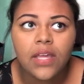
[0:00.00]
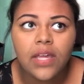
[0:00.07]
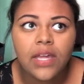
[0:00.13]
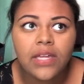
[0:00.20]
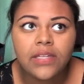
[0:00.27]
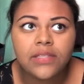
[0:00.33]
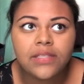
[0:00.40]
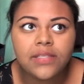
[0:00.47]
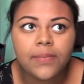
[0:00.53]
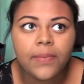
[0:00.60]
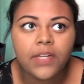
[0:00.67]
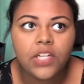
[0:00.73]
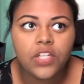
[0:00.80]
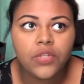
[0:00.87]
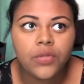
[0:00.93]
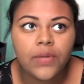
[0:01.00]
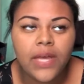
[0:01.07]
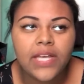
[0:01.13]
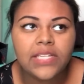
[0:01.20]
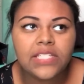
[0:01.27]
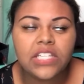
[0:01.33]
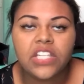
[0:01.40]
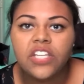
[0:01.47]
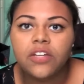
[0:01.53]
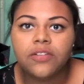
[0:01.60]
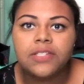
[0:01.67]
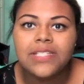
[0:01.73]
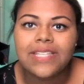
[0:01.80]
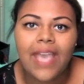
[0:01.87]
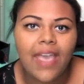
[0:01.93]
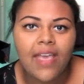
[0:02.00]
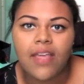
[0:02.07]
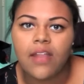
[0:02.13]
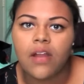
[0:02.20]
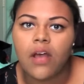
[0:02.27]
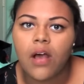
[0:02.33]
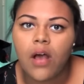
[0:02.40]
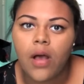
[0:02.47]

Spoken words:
is somebody who has clear skin,